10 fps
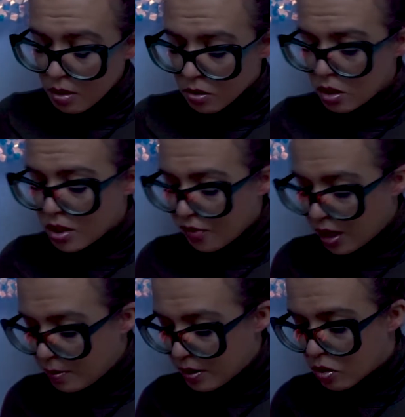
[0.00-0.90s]
So it's
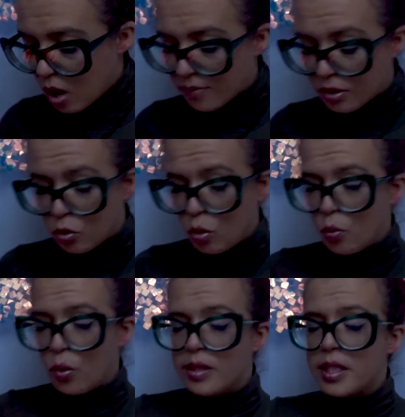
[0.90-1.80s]
funny because you have the Two
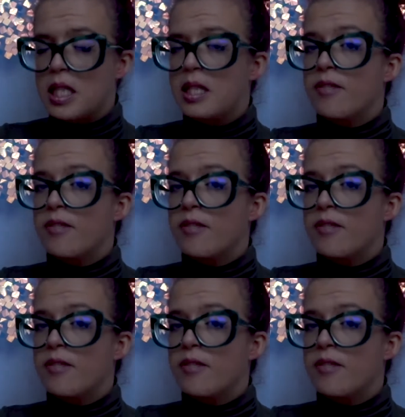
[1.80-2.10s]
of Wands in the